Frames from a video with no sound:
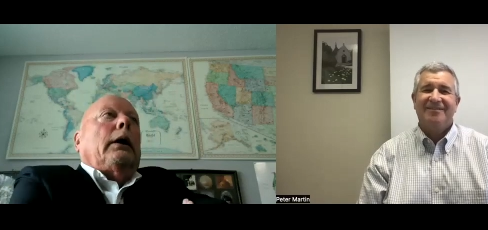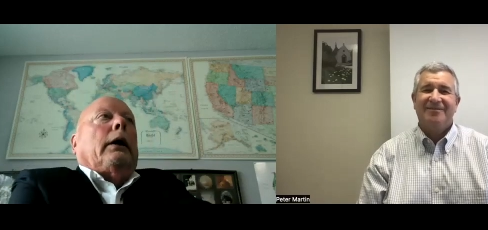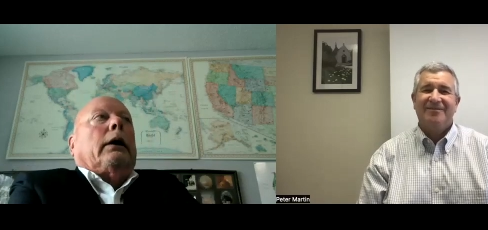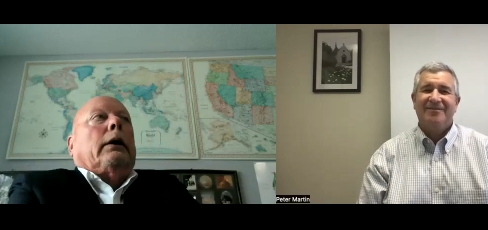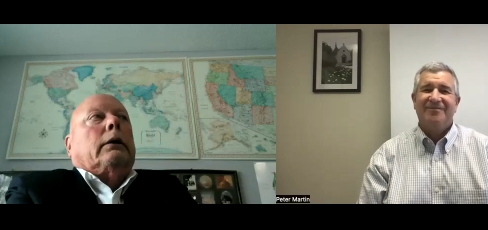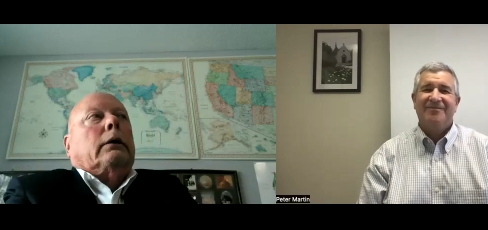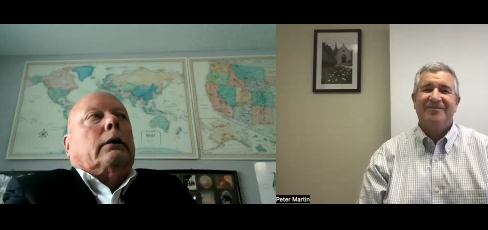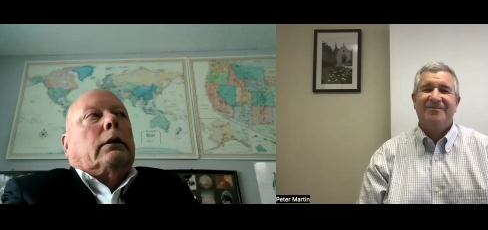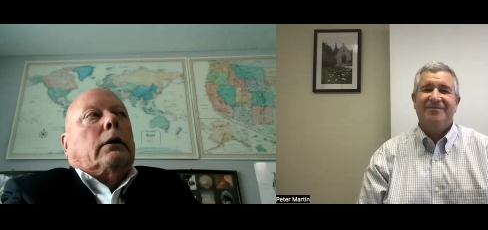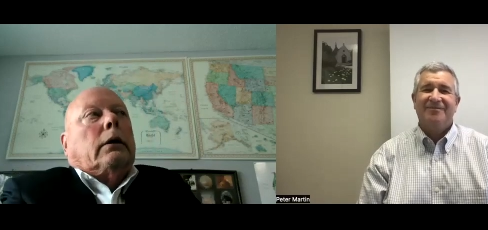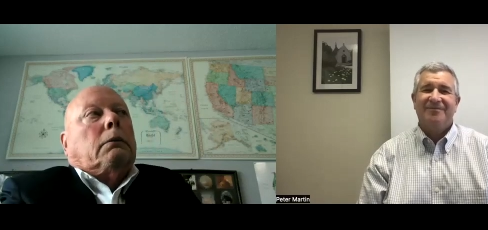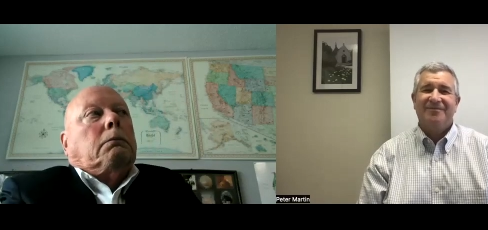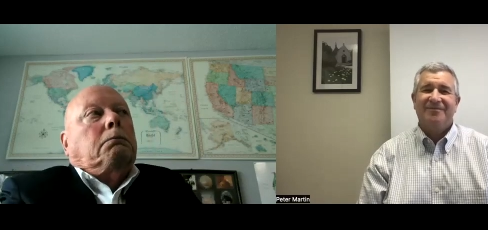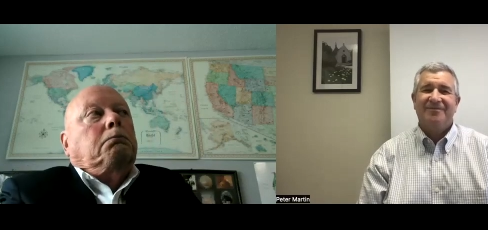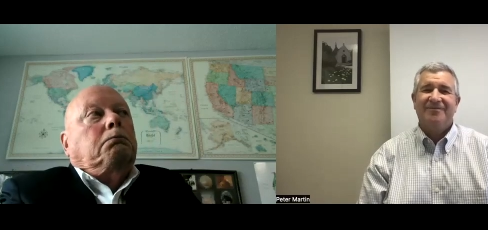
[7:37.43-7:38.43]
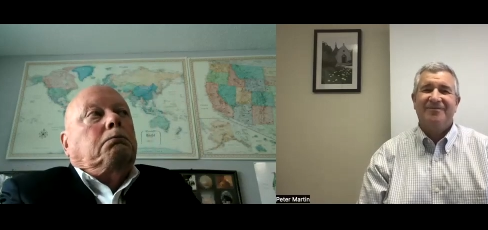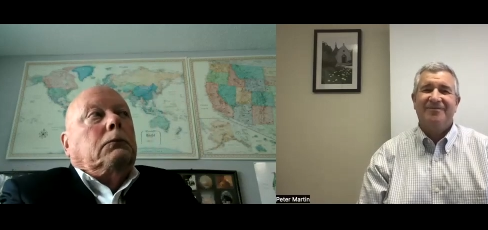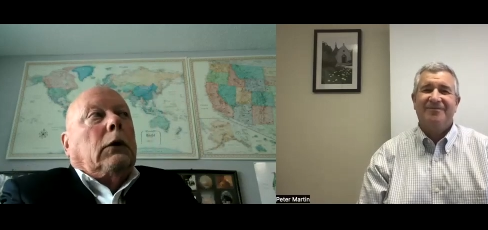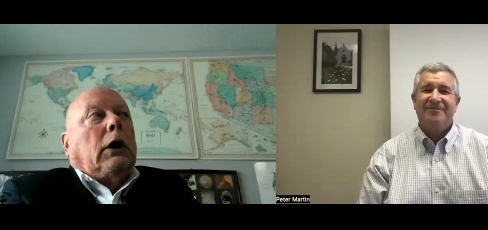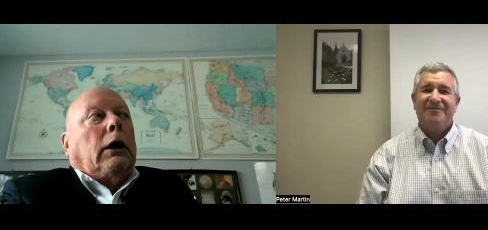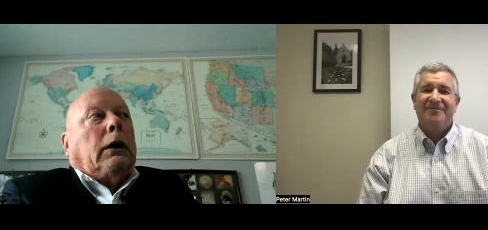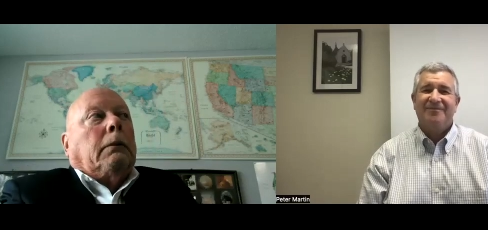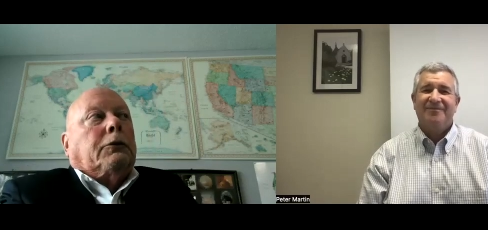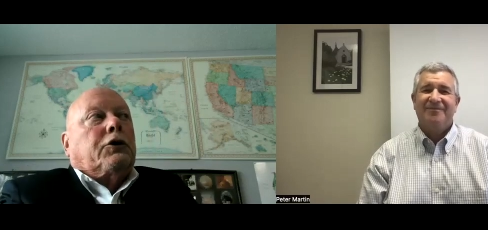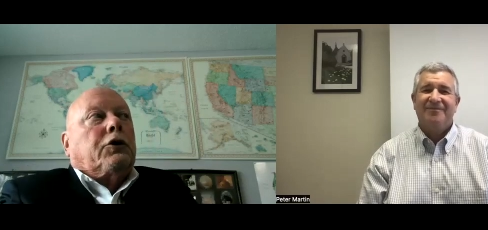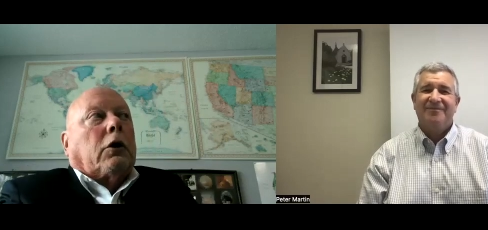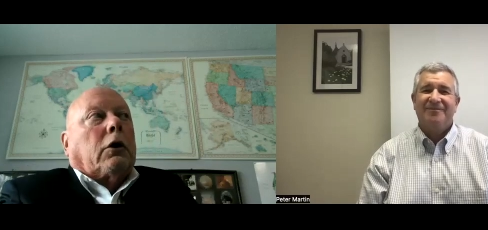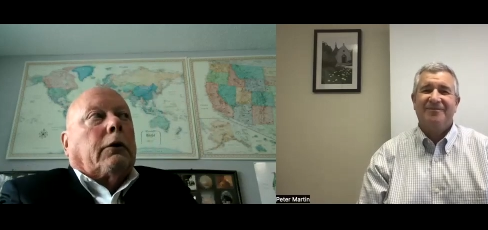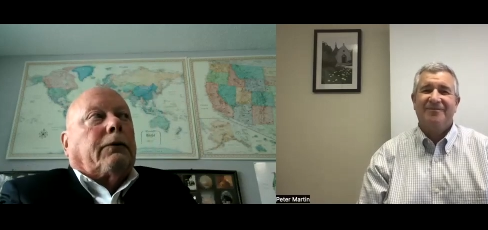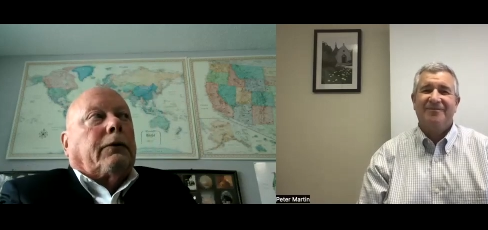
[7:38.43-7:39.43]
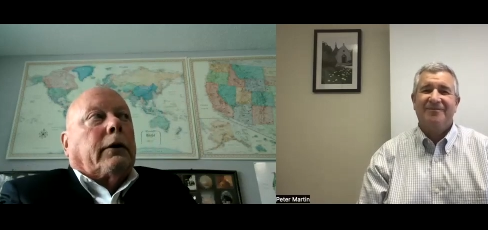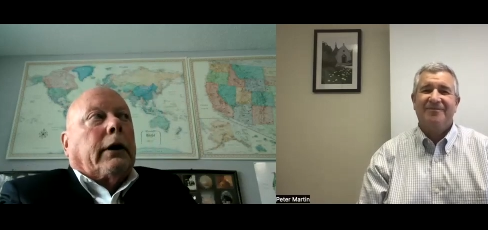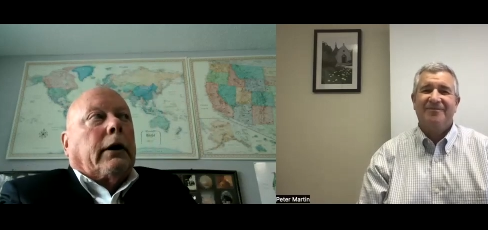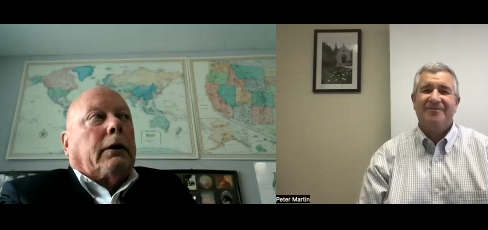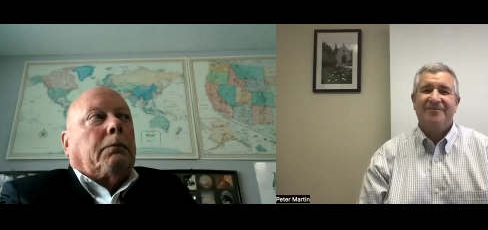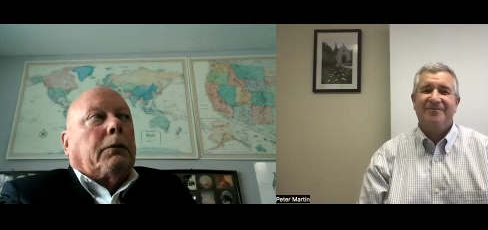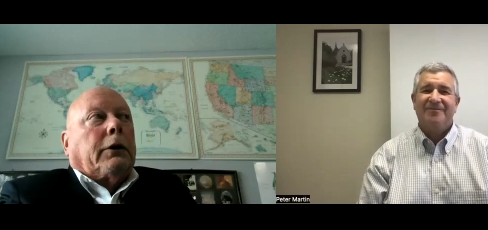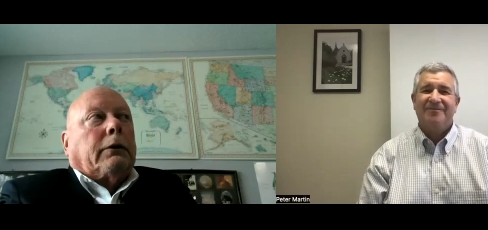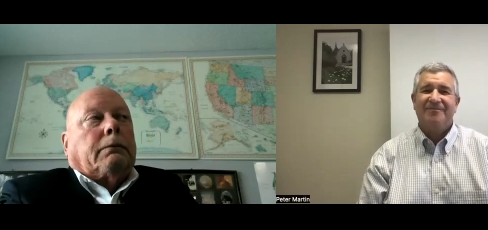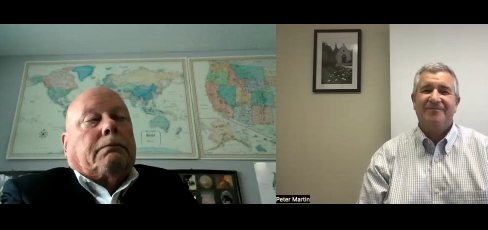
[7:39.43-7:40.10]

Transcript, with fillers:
Speaker 1: and uh, I'm sorry for that. But